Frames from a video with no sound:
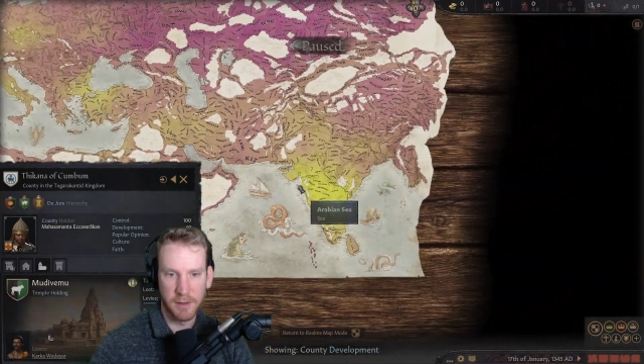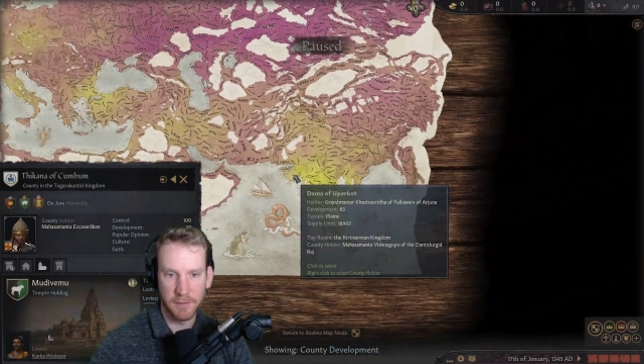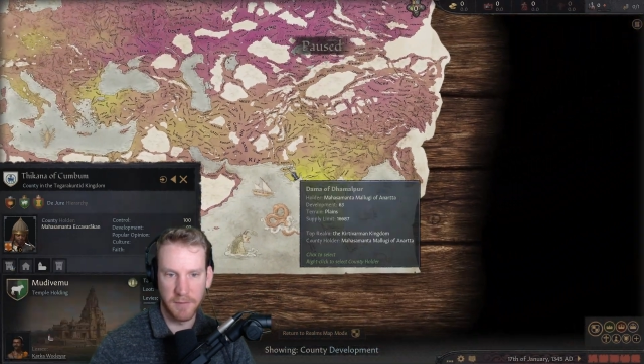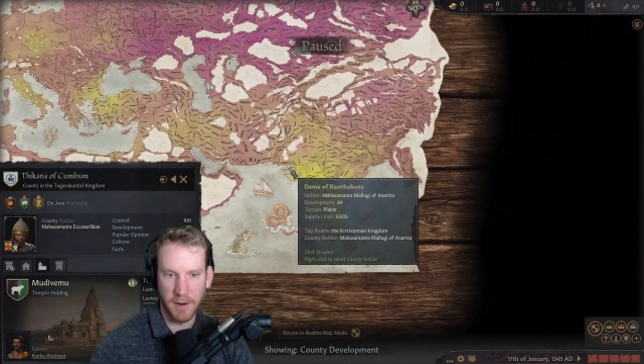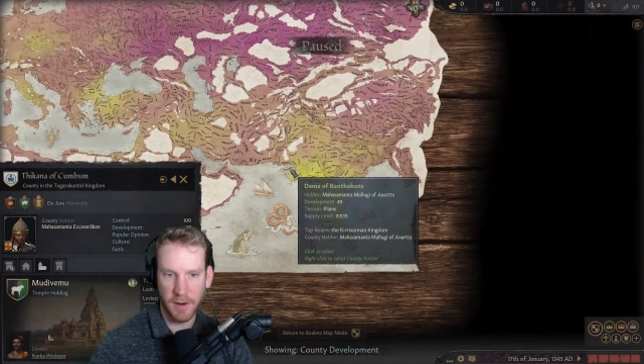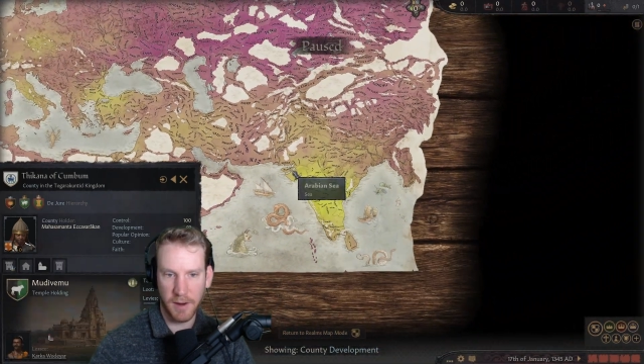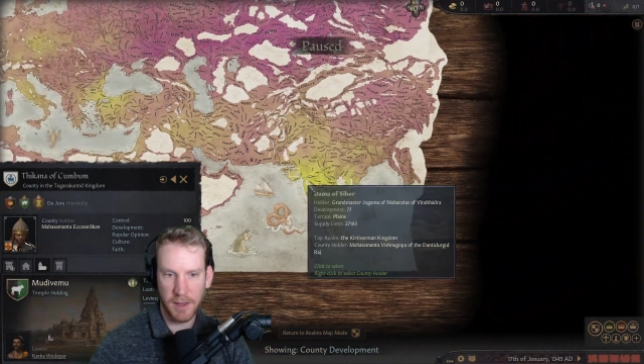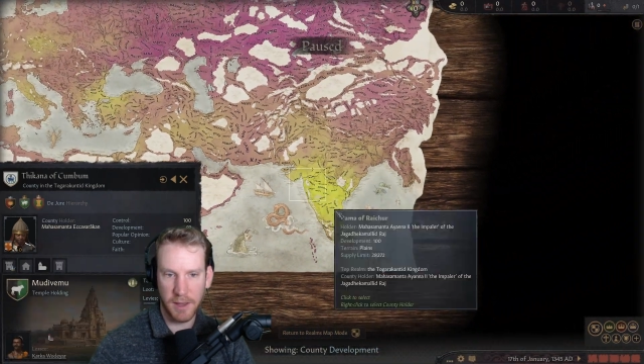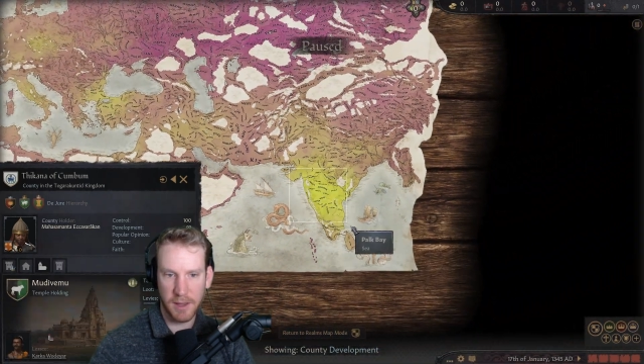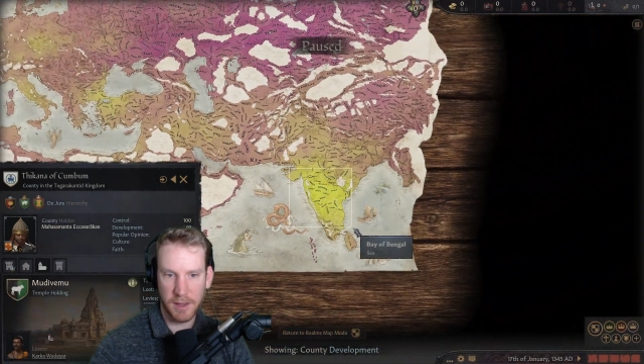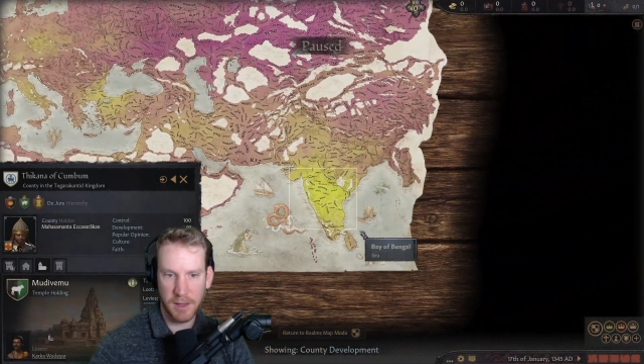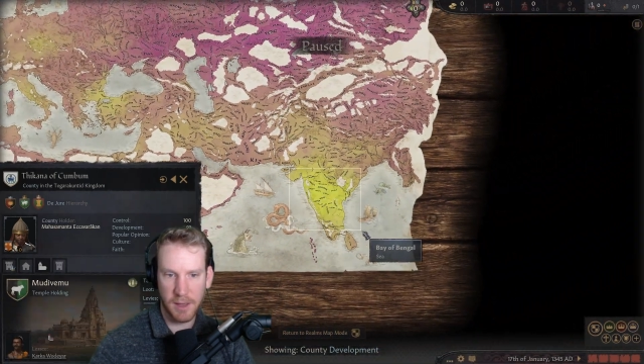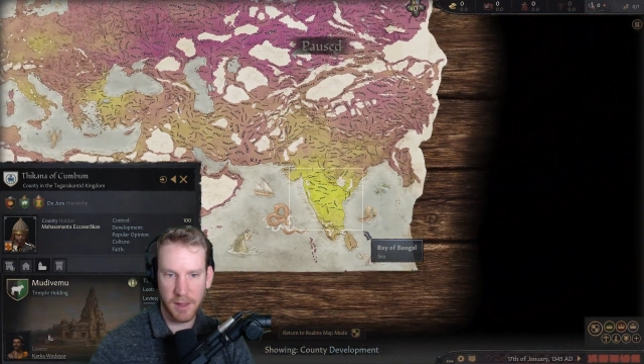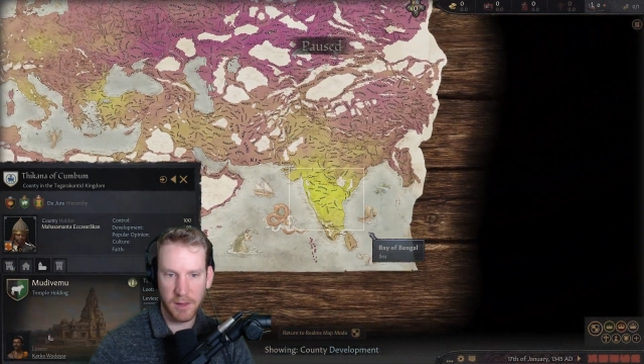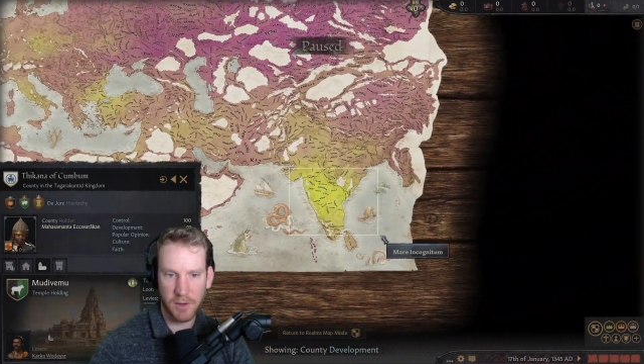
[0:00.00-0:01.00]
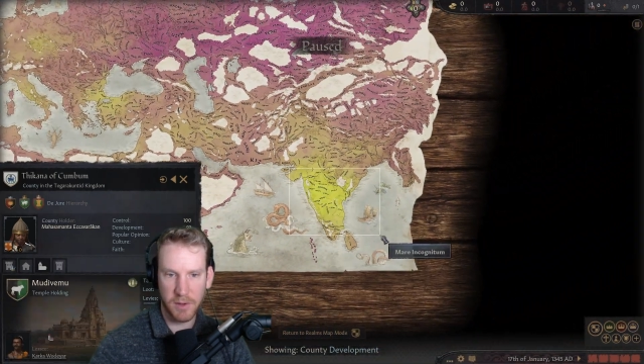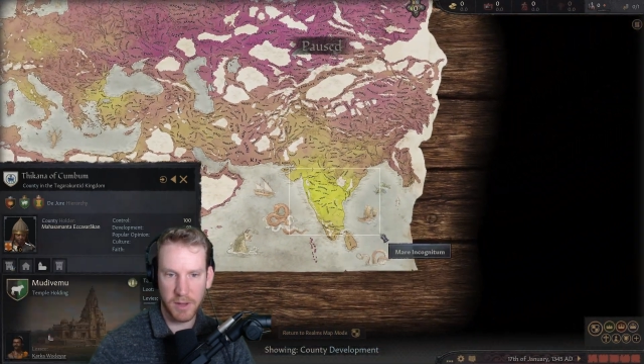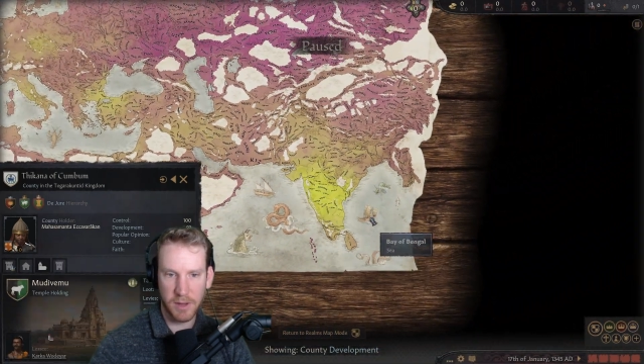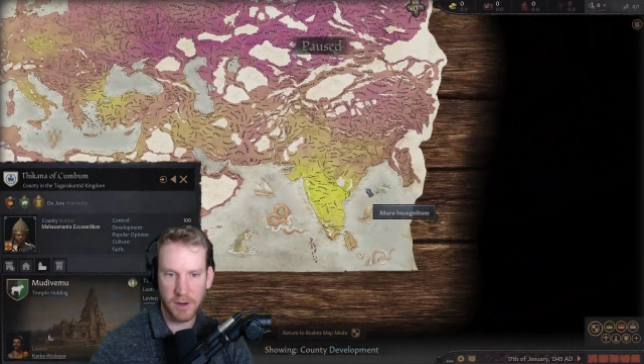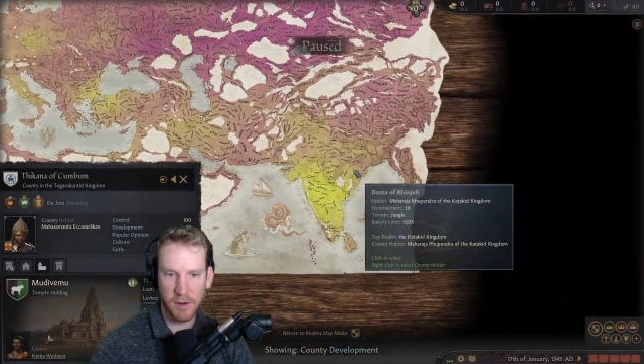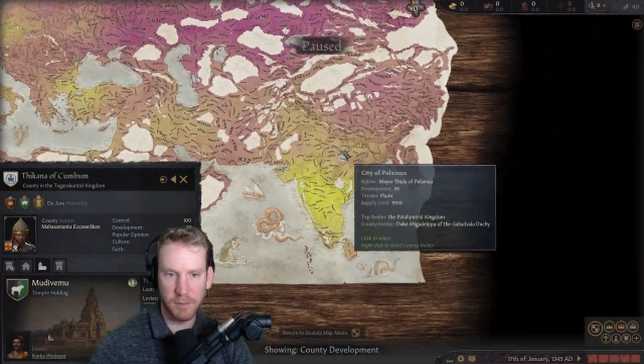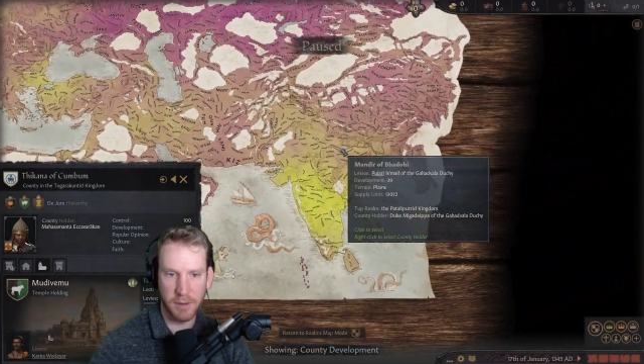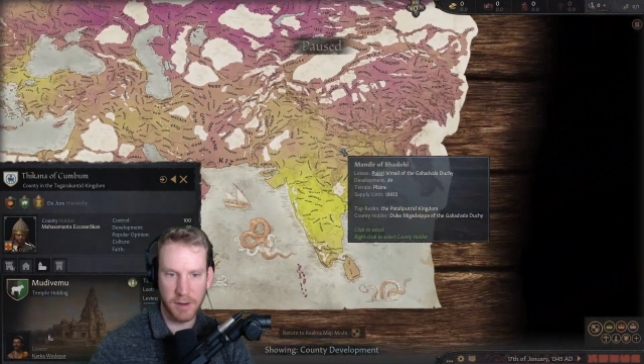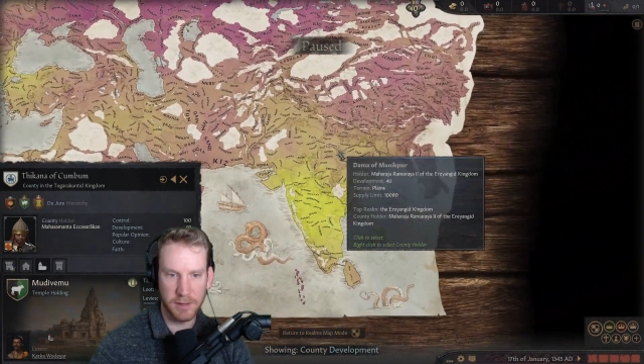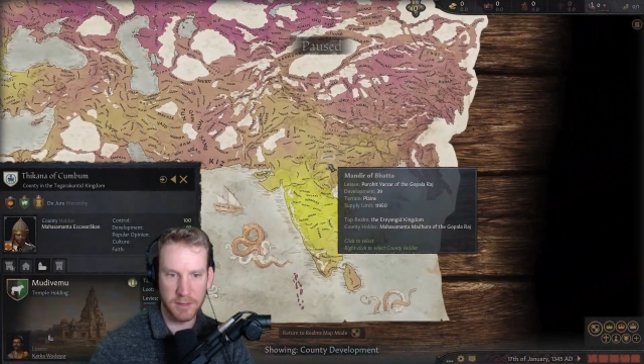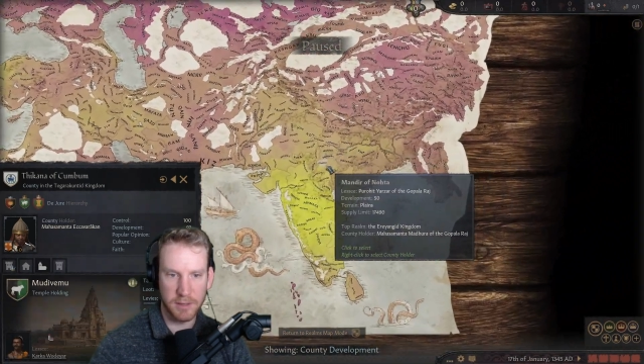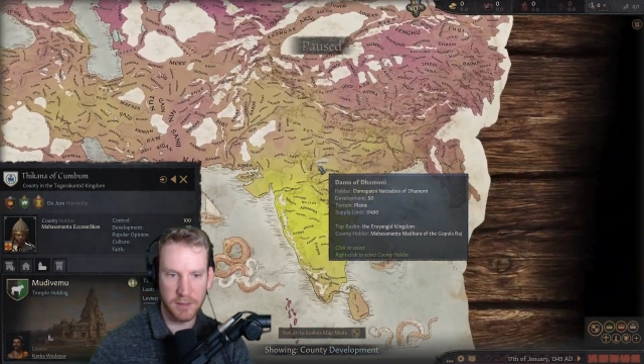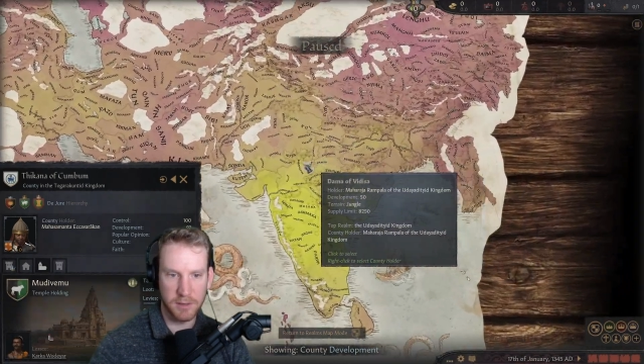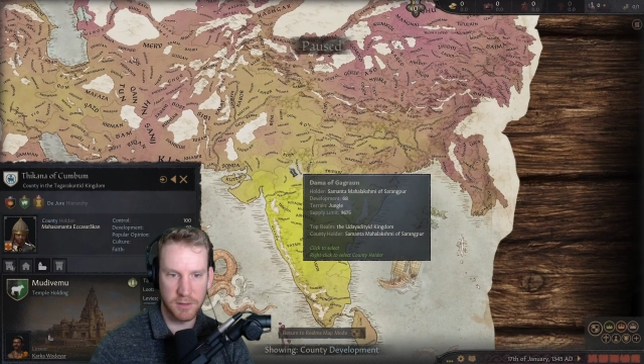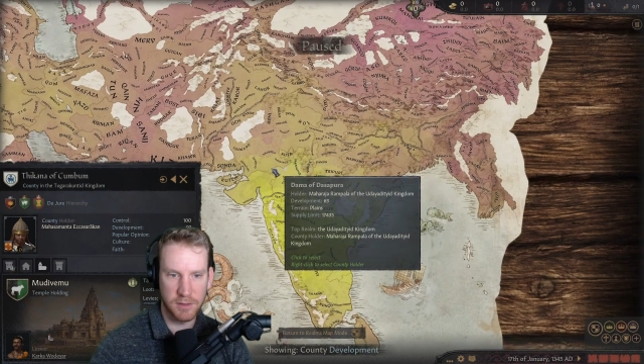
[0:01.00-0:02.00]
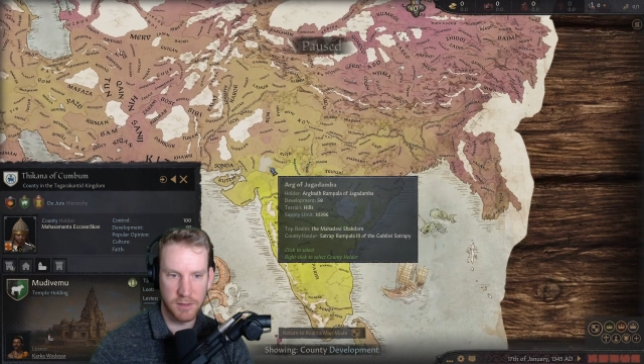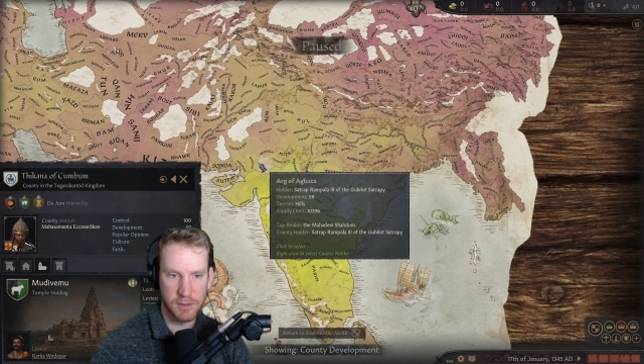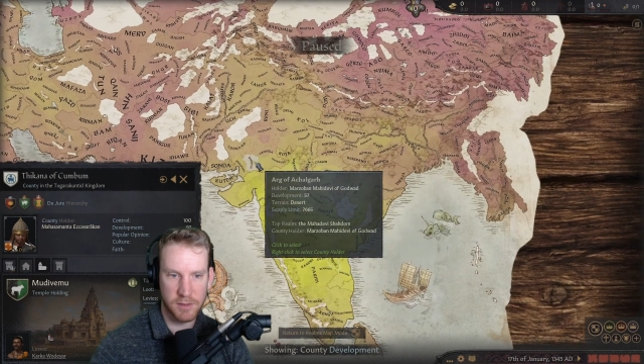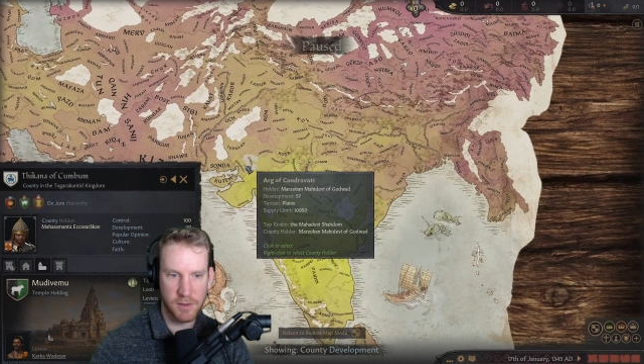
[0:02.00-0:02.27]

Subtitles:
Very yellow here, but it's